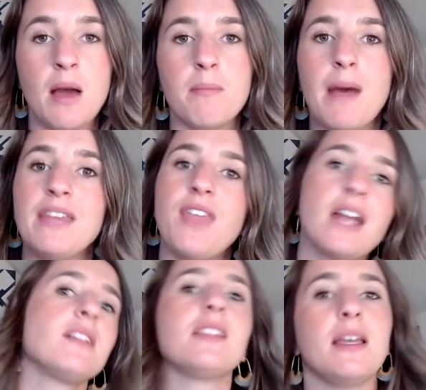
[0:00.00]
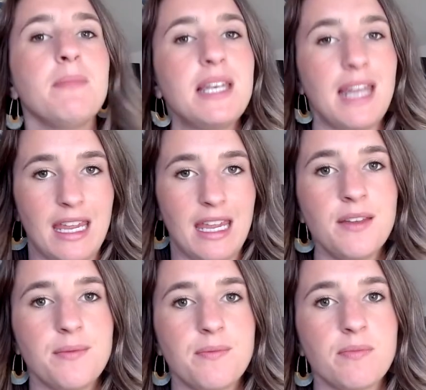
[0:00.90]
Might that
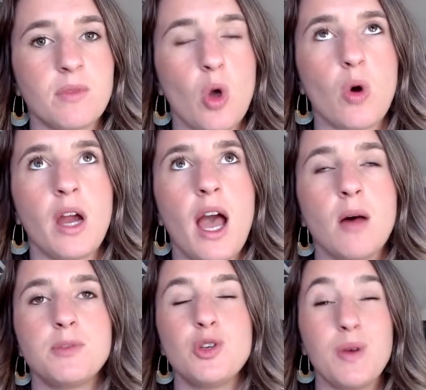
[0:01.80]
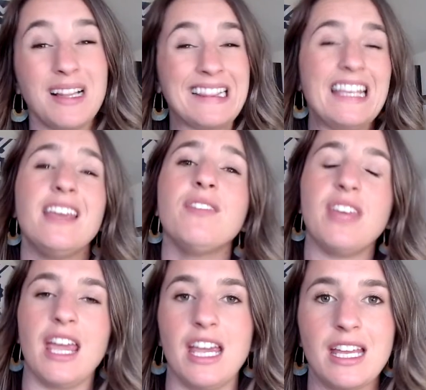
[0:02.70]
eliminate or help to
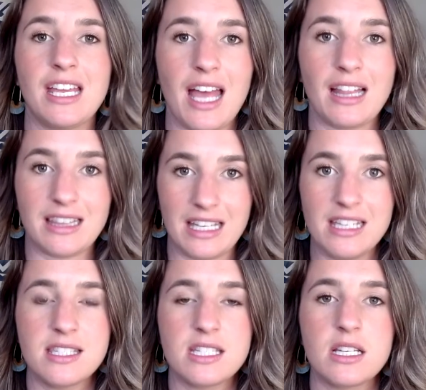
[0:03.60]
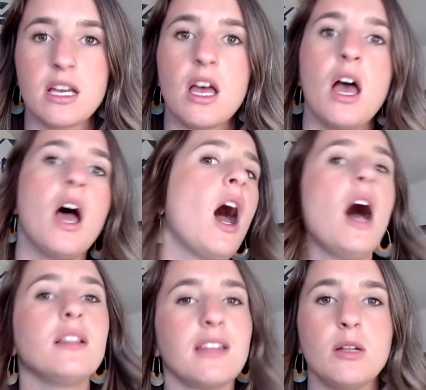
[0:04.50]
alleviate, at least,
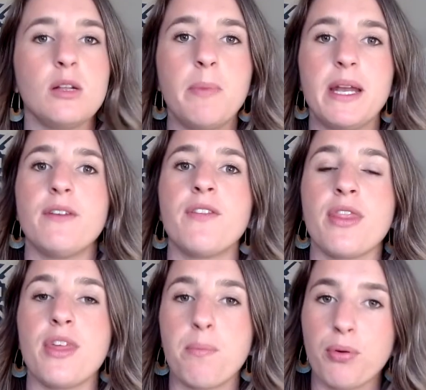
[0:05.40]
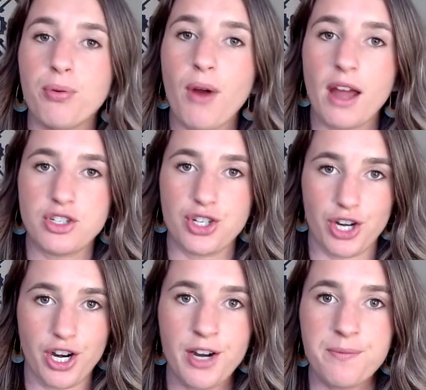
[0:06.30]
a little bit of the
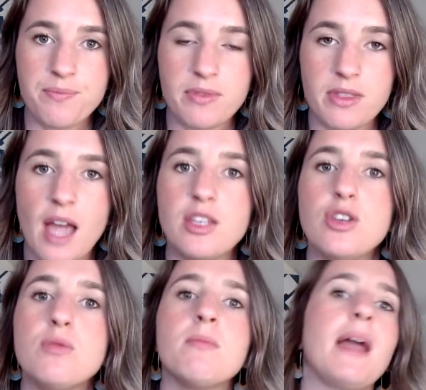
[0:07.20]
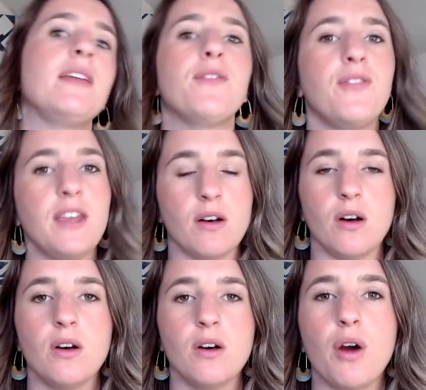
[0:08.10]
pressure that you might
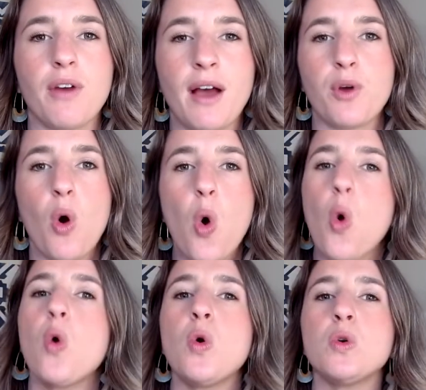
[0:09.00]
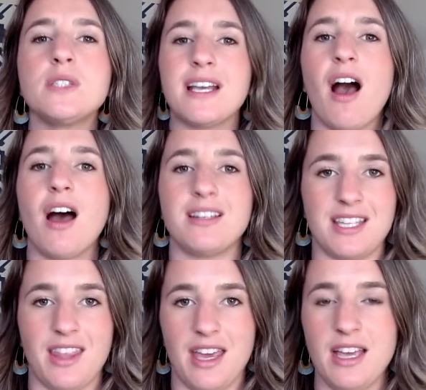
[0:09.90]
feel around holding on
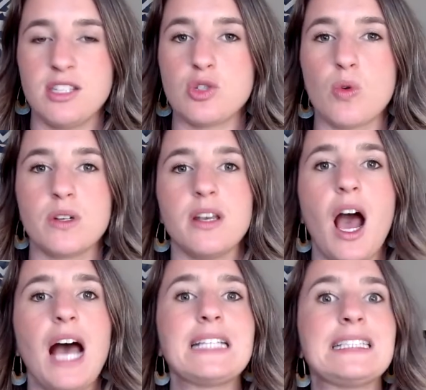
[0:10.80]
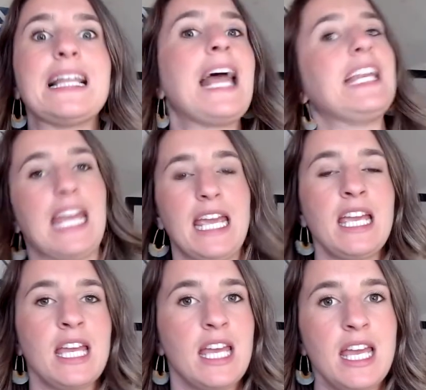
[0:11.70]
to this or not
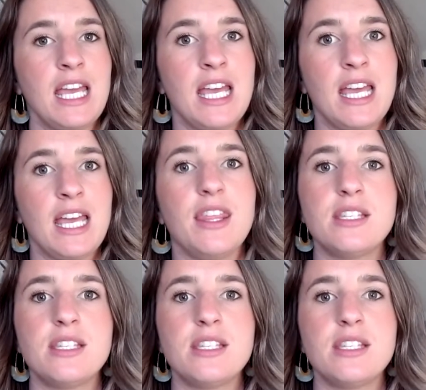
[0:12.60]
letting this